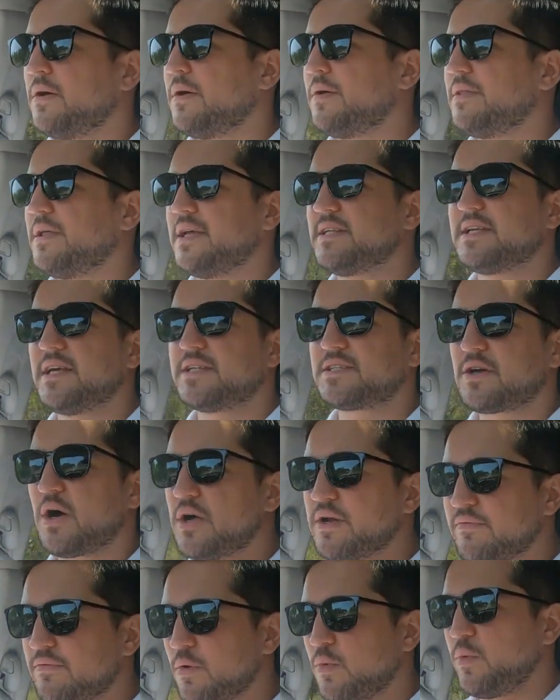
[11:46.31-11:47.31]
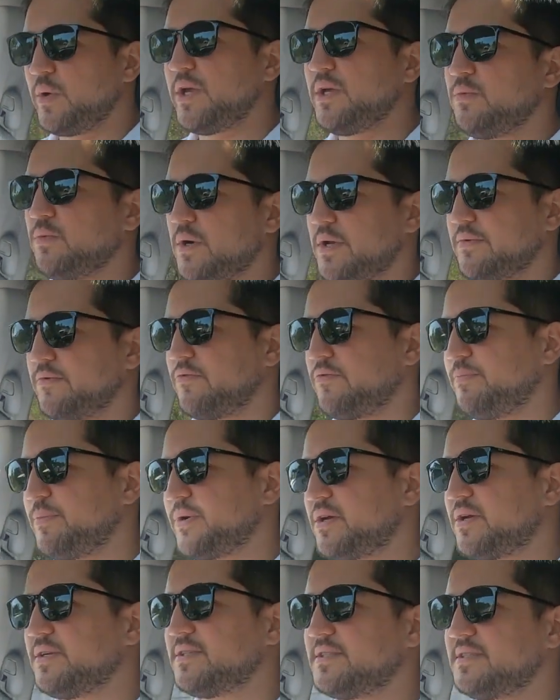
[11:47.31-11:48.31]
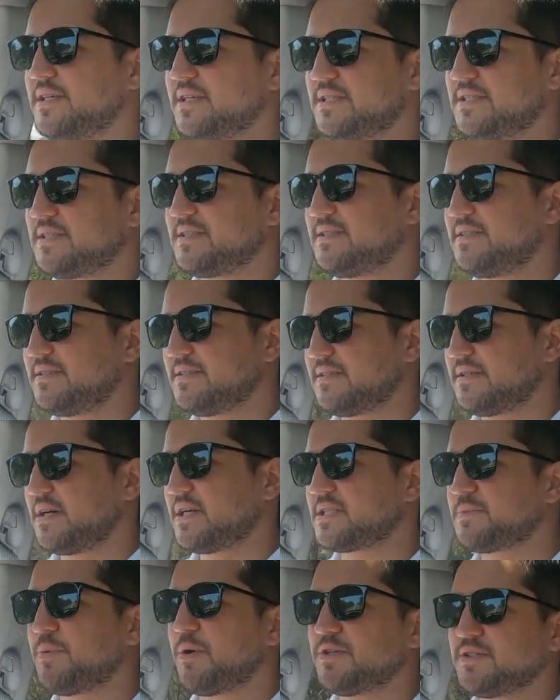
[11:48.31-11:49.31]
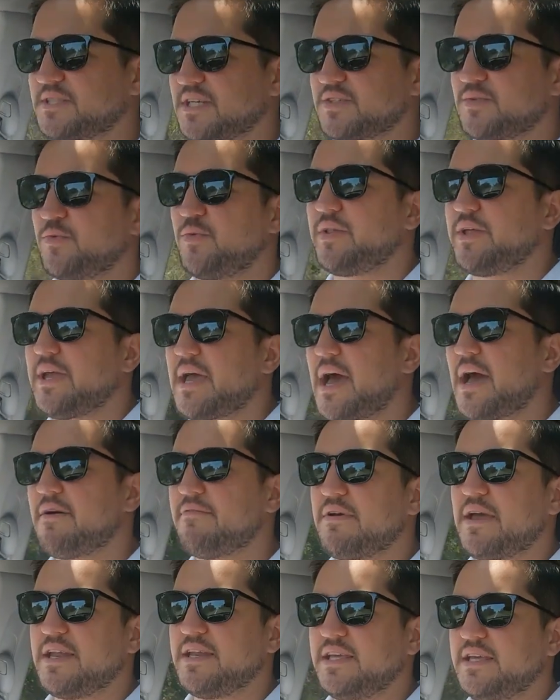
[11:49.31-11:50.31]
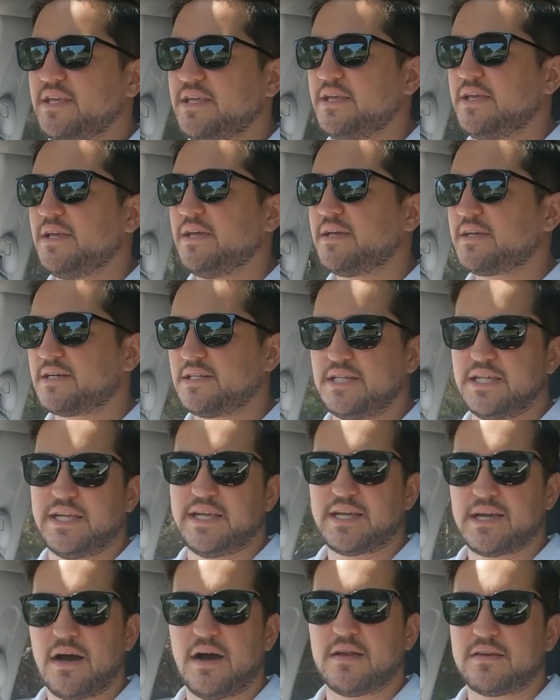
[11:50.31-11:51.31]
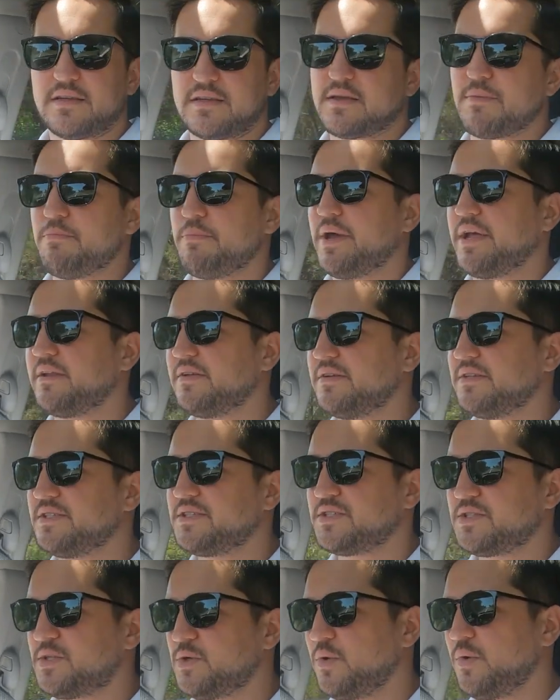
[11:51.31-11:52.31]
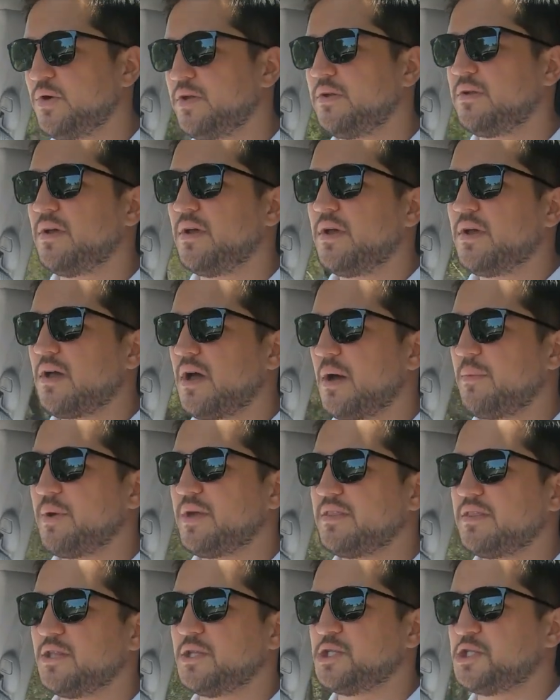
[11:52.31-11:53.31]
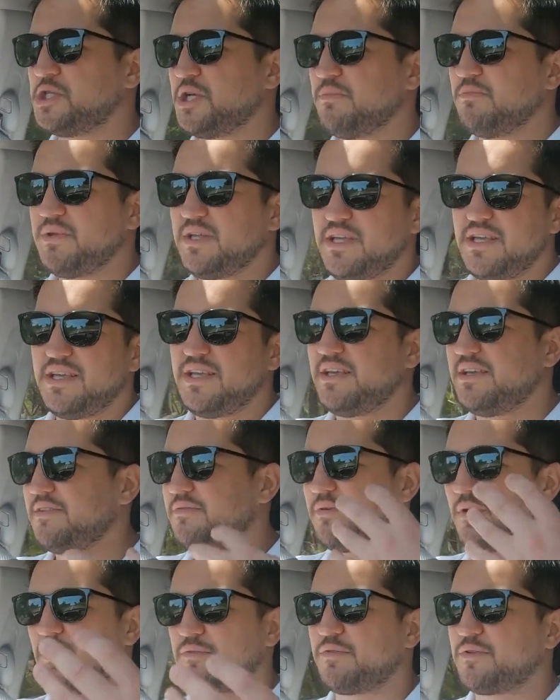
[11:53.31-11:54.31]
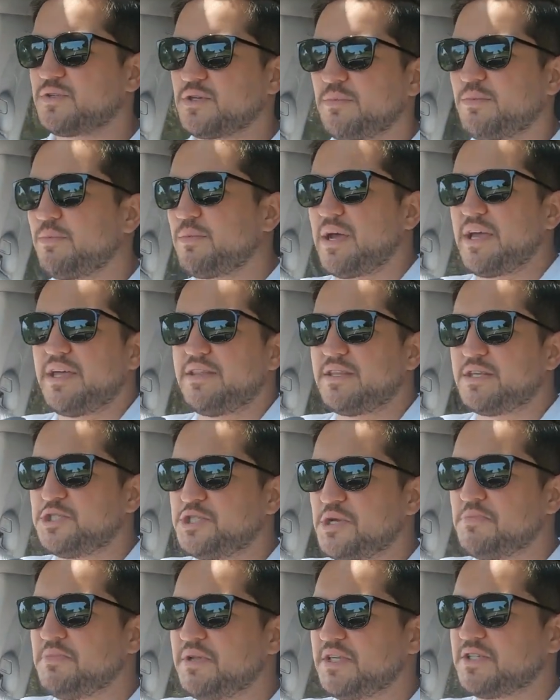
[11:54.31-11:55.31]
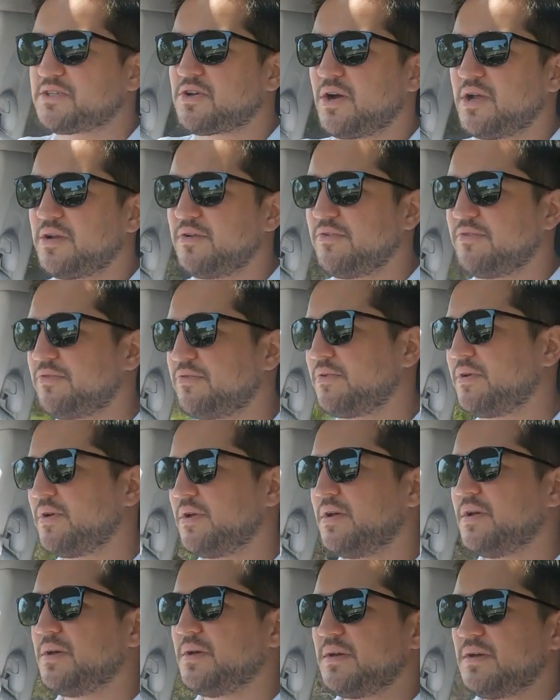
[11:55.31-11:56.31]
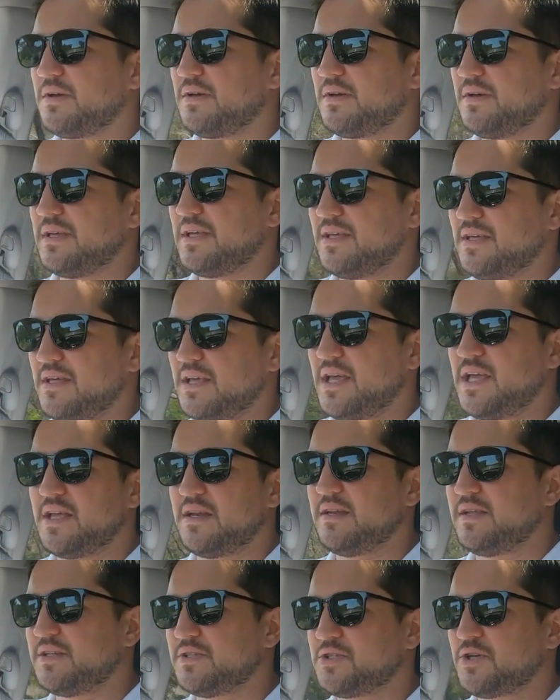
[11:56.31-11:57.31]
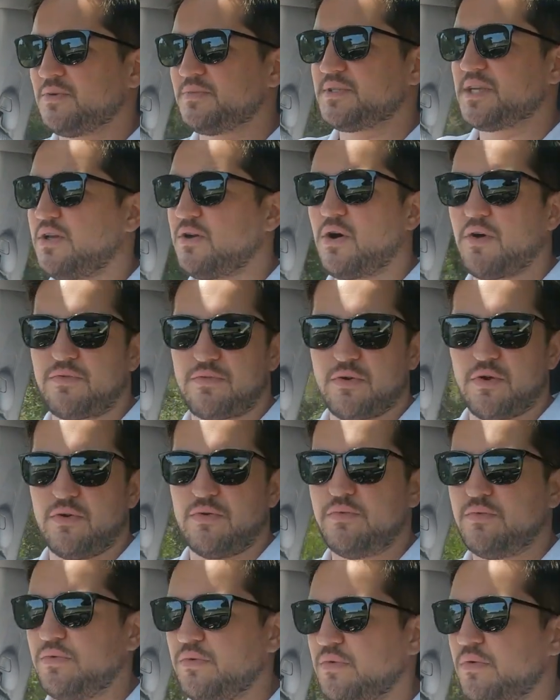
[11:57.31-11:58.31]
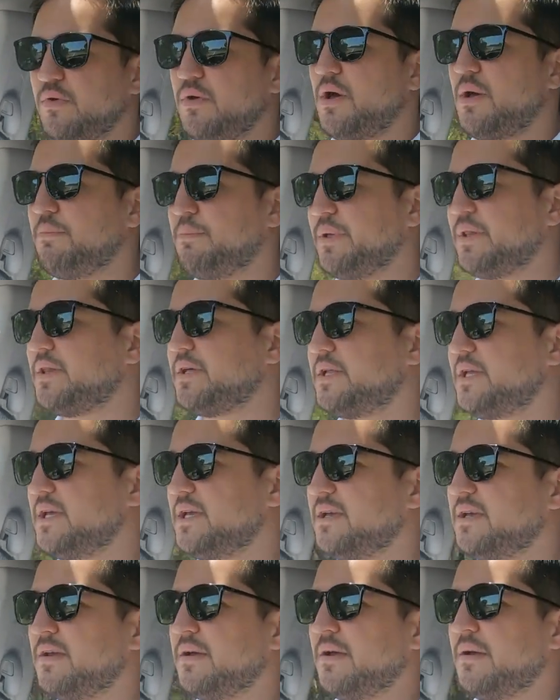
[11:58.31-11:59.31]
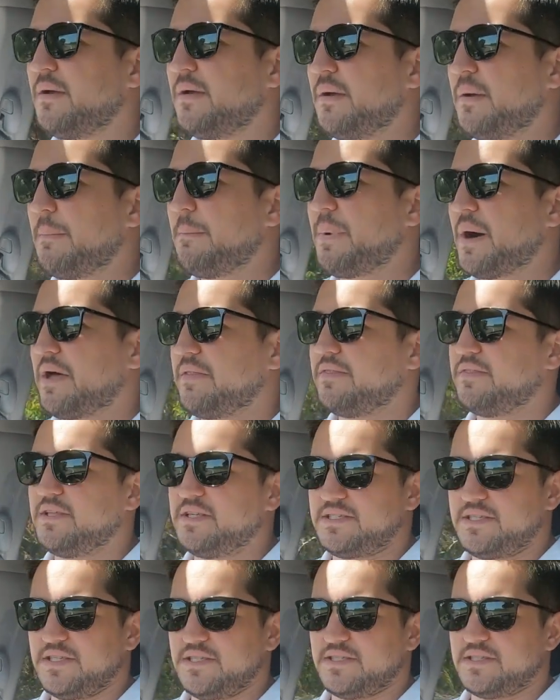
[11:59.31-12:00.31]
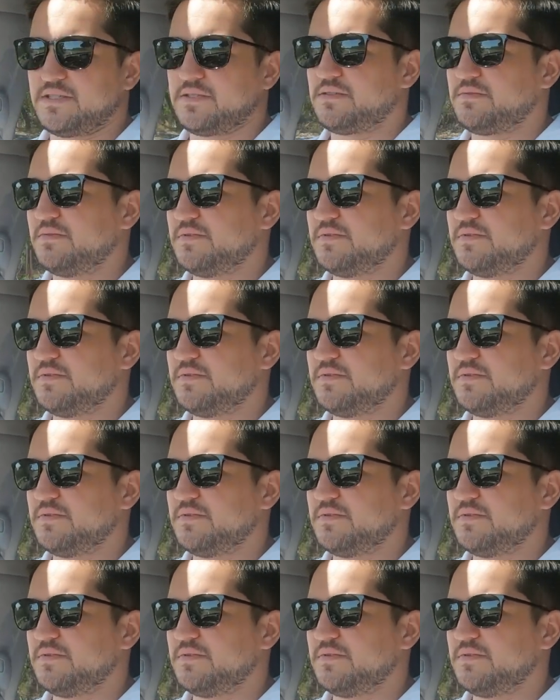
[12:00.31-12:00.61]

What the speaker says: It's kind of a weird one, because this, I suppose, doesn't really have any clear-cut competitors to it. I mean, the Jimny, off the top of my head, the Jimny is kind of it in terms of that off-road ability, but this is